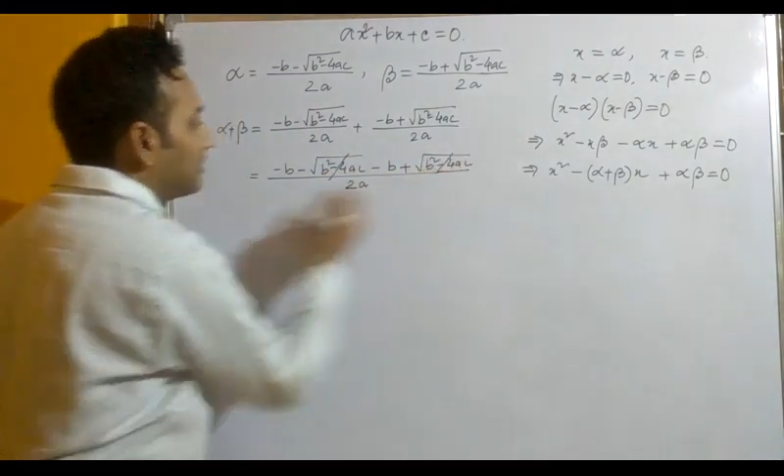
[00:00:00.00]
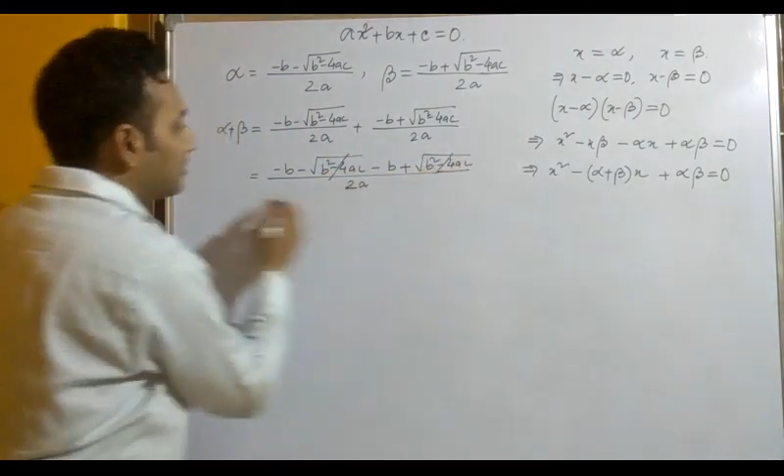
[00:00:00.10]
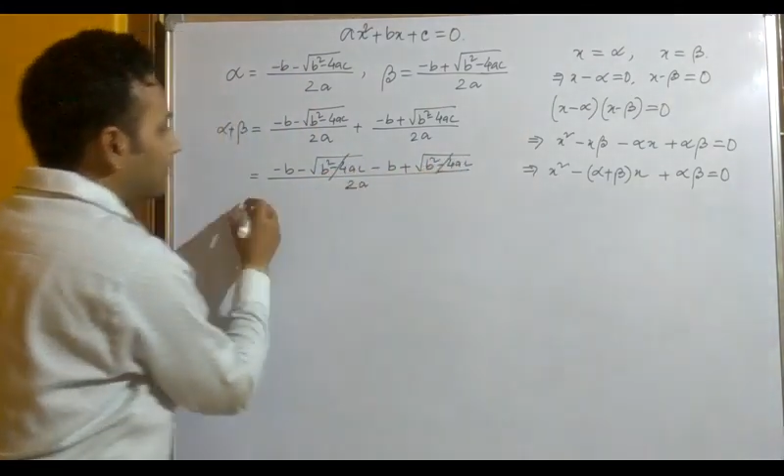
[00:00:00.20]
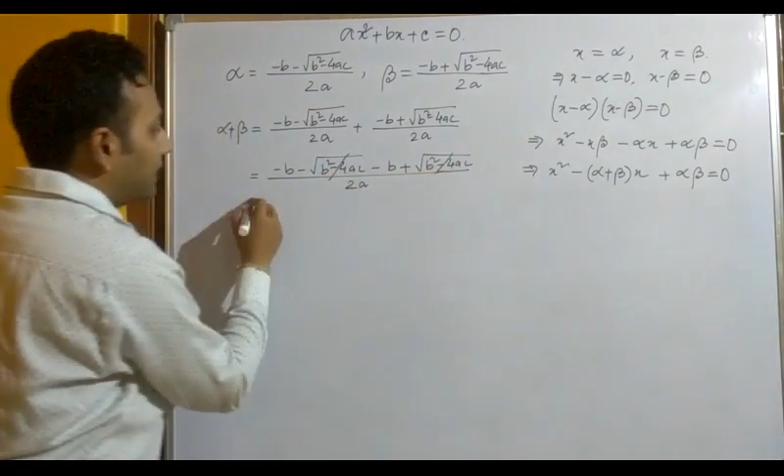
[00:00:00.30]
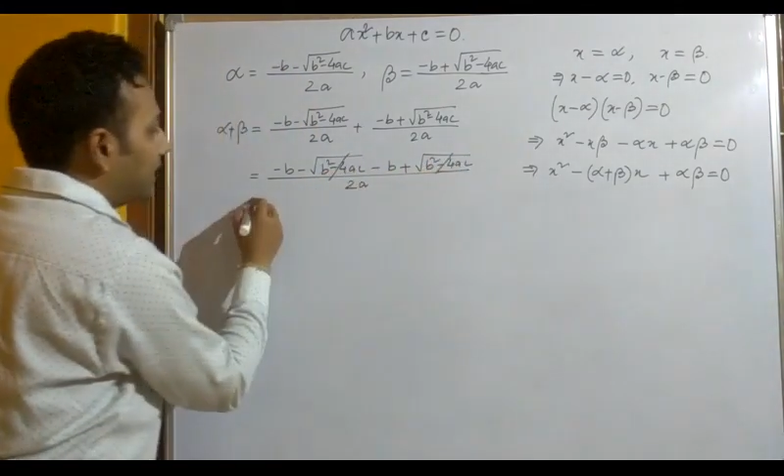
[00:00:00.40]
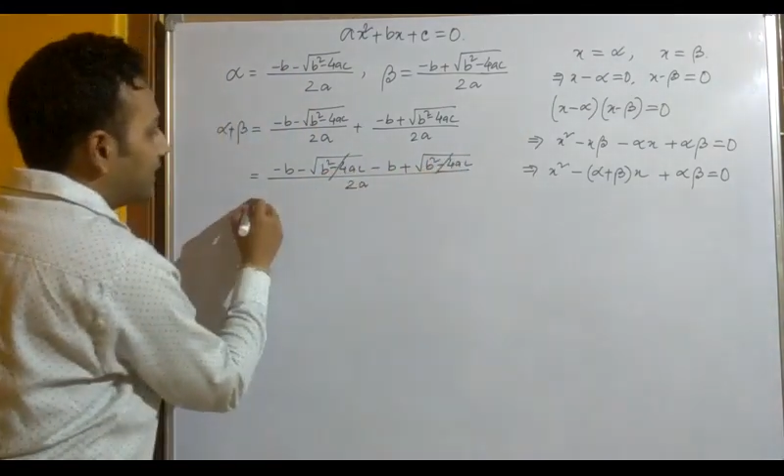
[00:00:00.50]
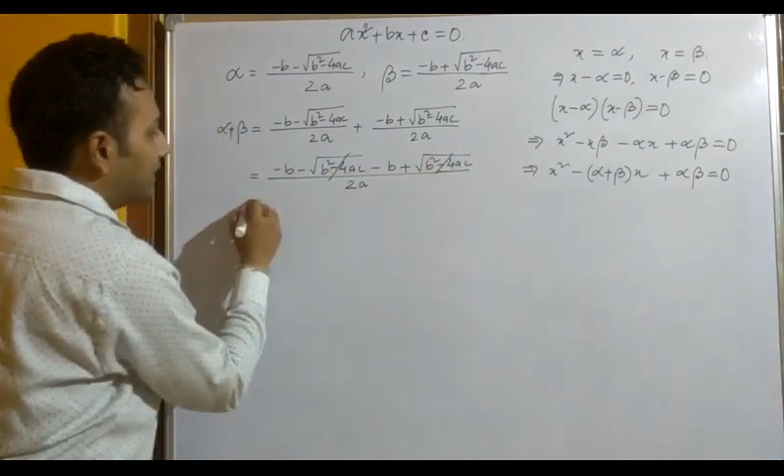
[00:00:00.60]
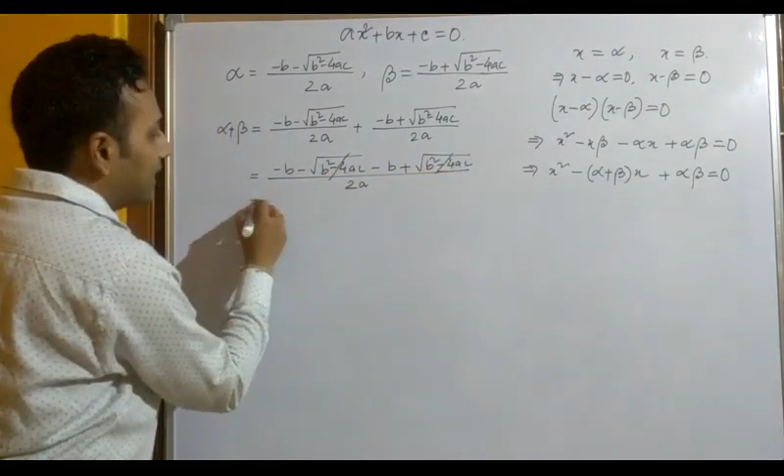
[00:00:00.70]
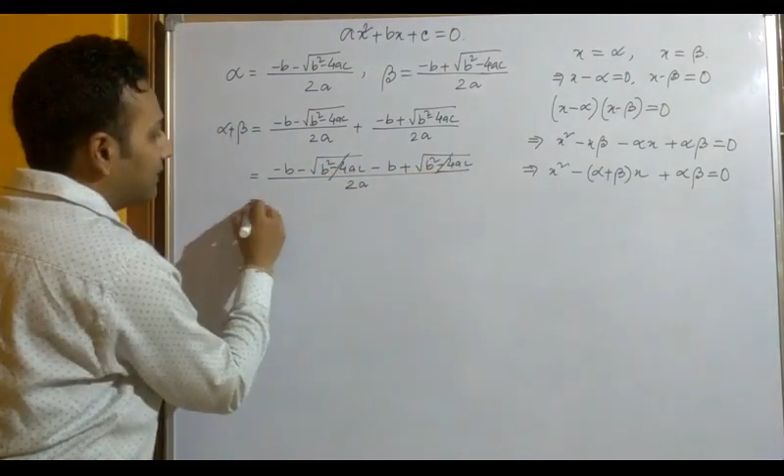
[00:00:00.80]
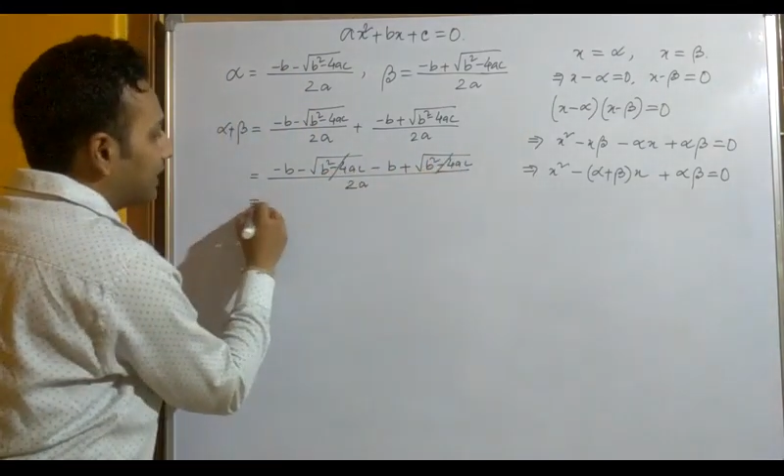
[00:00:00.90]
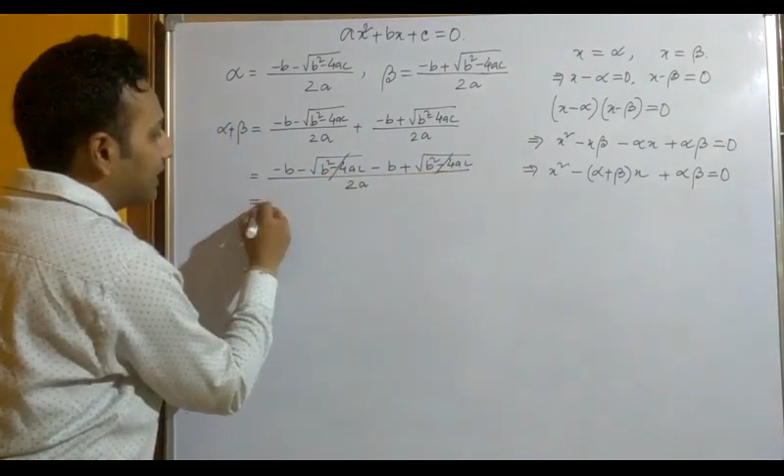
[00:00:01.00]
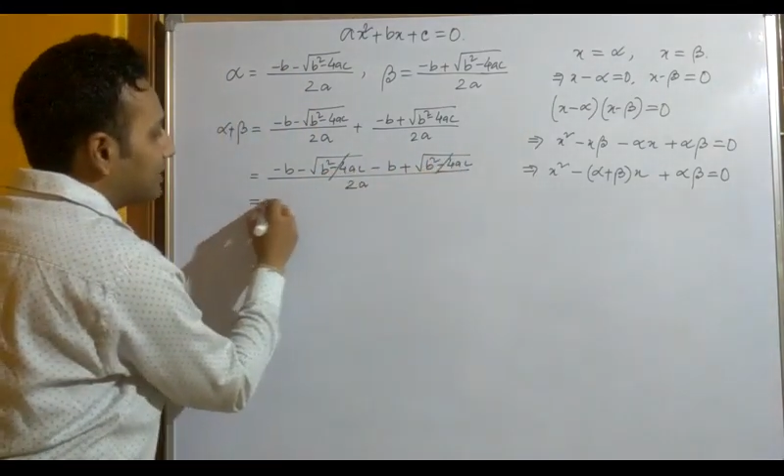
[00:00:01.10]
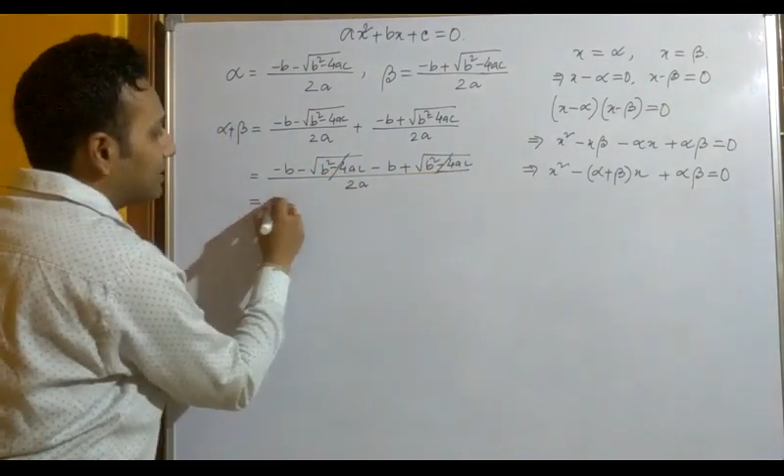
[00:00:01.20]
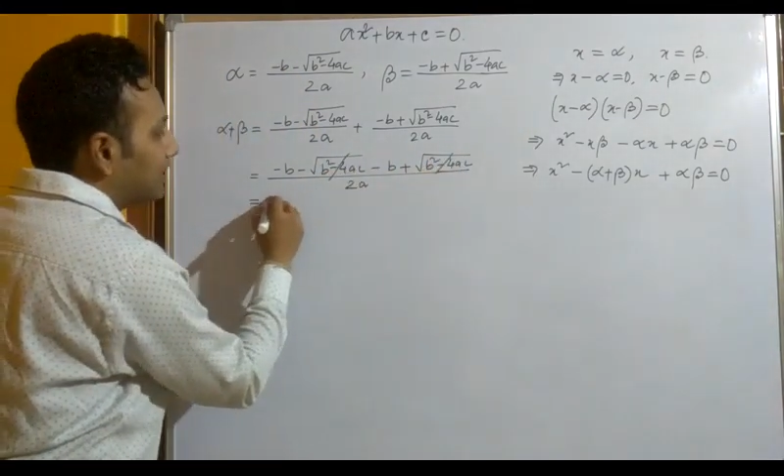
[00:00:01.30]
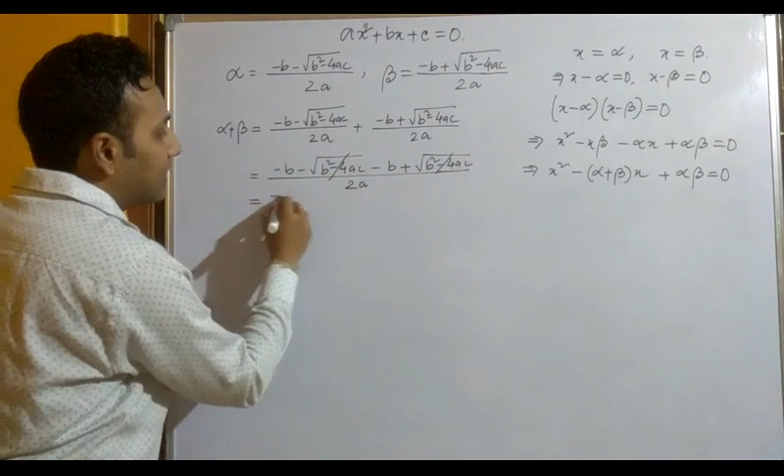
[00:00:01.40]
So finally I will get